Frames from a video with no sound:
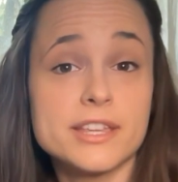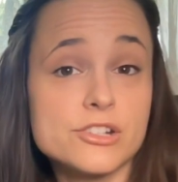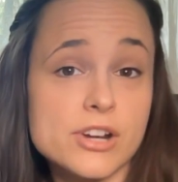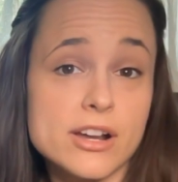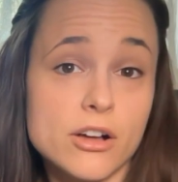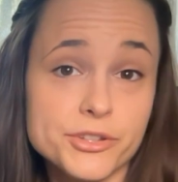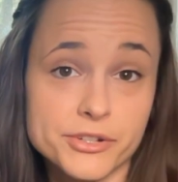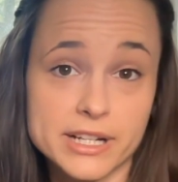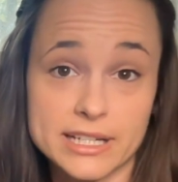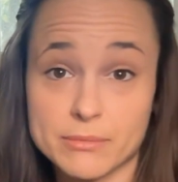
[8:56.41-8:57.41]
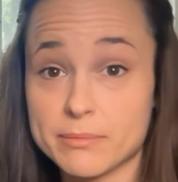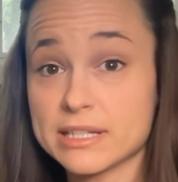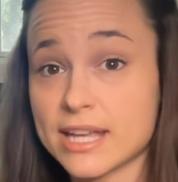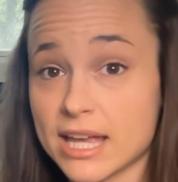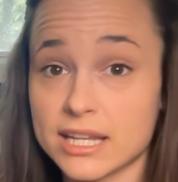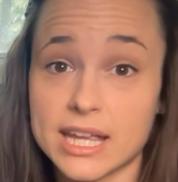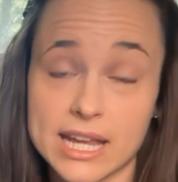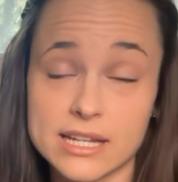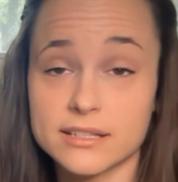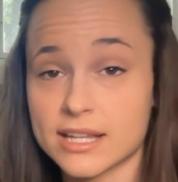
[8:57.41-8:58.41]
Then try alternating, maybe 10,
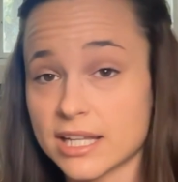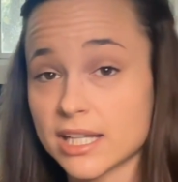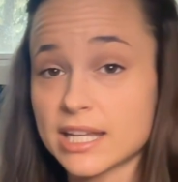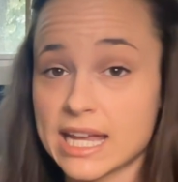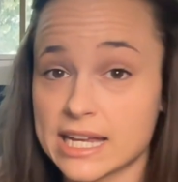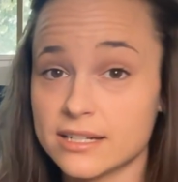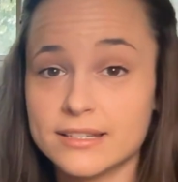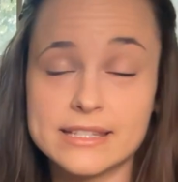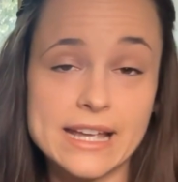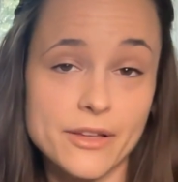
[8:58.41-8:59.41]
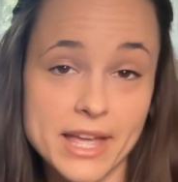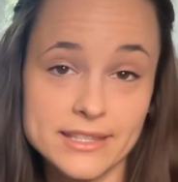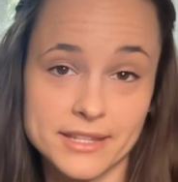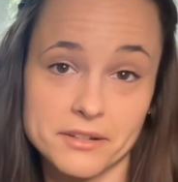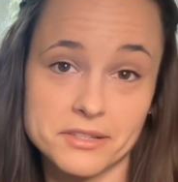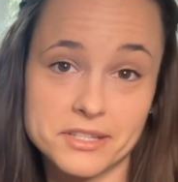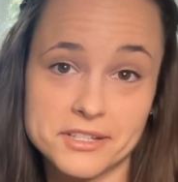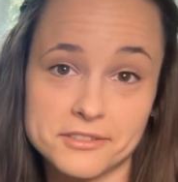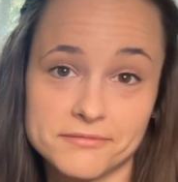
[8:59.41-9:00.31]
8, 10, 8, and see how that sounds to you.